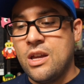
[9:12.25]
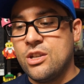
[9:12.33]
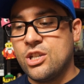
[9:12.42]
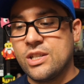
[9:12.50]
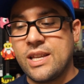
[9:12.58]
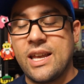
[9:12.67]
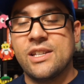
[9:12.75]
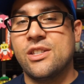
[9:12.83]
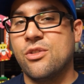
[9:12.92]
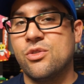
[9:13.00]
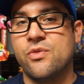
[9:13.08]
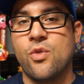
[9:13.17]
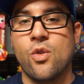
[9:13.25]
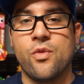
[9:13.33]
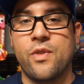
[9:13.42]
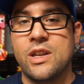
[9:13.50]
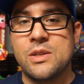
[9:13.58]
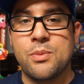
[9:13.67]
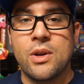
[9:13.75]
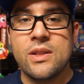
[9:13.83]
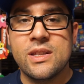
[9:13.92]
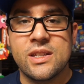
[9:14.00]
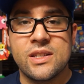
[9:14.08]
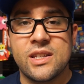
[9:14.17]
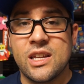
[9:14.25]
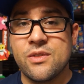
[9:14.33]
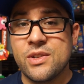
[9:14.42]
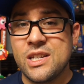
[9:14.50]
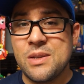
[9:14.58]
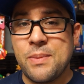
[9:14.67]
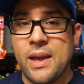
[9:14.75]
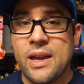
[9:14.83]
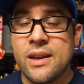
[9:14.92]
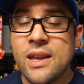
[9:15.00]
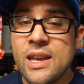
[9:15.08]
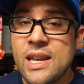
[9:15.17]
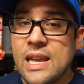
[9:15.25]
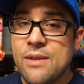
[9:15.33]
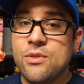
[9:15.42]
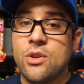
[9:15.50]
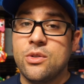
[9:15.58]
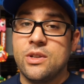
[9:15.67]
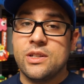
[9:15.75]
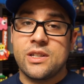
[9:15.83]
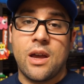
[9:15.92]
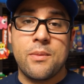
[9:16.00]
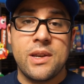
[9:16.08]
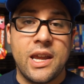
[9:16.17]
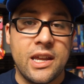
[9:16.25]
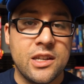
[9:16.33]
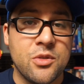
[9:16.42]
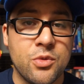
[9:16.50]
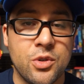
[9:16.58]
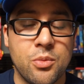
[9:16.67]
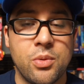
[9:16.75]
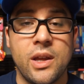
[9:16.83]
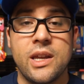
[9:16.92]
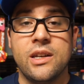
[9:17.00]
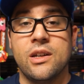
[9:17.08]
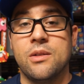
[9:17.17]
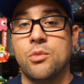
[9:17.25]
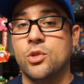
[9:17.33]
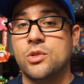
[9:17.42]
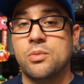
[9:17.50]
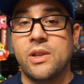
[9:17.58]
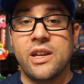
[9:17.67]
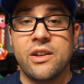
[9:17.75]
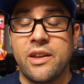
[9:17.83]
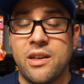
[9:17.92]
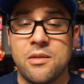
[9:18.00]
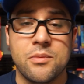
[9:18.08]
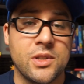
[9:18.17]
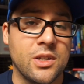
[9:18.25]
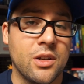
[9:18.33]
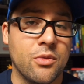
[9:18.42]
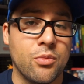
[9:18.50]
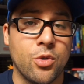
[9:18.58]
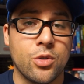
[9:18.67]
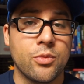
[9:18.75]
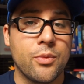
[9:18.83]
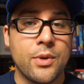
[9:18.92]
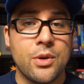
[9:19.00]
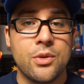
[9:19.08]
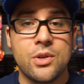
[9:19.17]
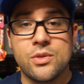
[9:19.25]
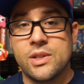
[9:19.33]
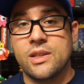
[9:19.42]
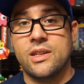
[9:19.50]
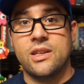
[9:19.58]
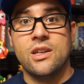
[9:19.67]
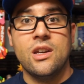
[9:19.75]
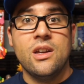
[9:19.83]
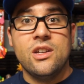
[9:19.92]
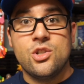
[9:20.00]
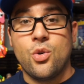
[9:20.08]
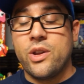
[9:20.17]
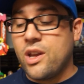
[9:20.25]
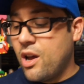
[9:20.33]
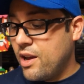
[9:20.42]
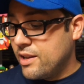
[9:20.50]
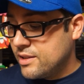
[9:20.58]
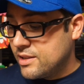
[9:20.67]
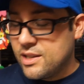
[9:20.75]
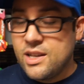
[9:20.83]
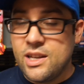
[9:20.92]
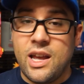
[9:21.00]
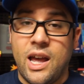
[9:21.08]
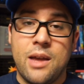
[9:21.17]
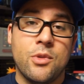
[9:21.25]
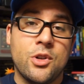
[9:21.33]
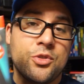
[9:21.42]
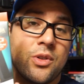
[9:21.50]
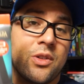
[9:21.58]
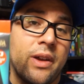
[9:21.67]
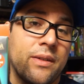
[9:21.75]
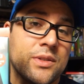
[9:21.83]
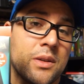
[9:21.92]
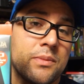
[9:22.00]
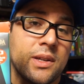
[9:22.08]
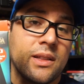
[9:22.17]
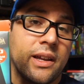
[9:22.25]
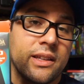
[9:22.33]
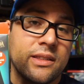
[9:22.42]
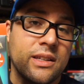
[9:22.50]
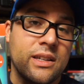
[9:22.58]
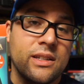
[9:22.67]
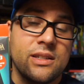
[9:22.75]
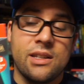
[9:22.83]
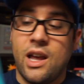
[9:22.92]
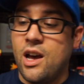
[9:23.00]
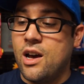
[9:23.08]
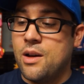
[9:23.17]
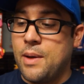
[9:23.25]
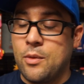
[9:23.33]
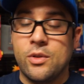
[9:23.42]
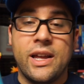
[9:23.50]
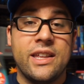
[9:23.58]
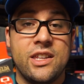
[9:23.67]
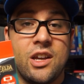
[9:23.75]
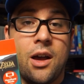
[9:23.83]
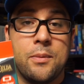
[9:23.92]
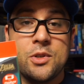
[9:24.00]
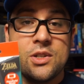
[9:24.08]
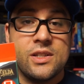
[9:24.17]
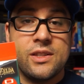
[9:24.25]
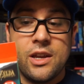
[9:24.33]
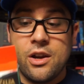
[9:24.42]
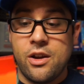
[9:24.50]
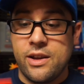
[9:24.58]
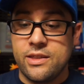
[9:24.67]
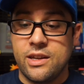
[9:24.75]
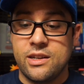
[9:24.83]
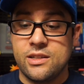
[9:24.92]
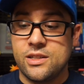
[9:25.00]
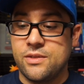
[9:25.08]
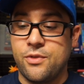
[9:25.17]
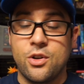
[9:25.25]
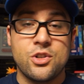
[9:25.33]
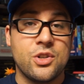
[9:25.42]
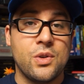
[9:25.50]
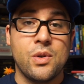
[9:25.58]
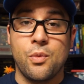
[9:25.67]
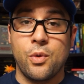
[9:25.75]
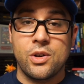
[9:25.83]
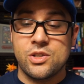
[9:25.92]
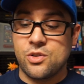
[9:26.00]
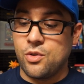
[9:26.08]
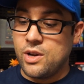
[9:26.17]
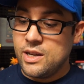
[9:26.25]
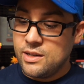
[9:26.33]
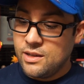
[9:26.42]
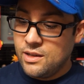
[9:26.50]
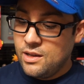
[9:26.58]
just has those 4 face buttons instead of a D-pad, even though it does come in handy when you're playing multiplayer games, in portable mode using the Joy-Cons. I'd much rather have something like this. I'm glad the option is there and that it's functional and works great.